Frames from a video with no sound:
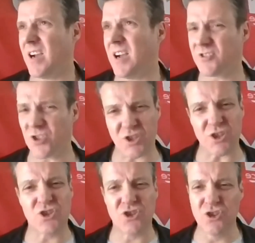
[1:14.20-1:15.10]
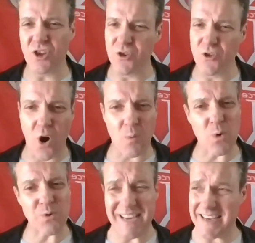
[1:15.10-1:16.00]
just the normal
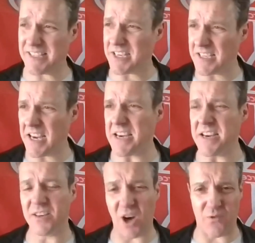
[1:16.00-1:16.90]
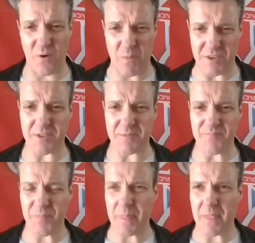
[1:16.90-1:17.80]
day-to-day government
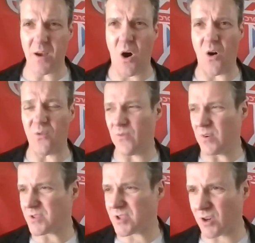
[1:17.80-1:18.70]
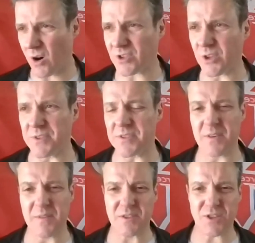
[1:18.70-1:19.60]
of Scotland,
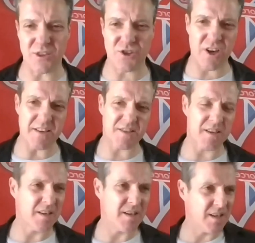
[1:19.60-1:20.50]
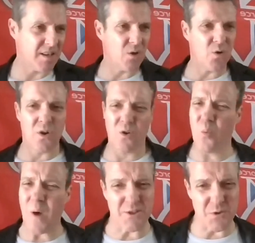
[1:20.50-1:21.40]
such as
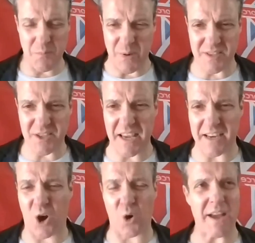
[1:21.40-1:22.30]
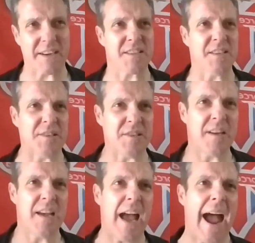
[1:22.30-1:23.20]
when do the bins get collected
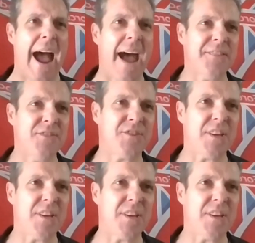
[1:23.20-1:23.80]
and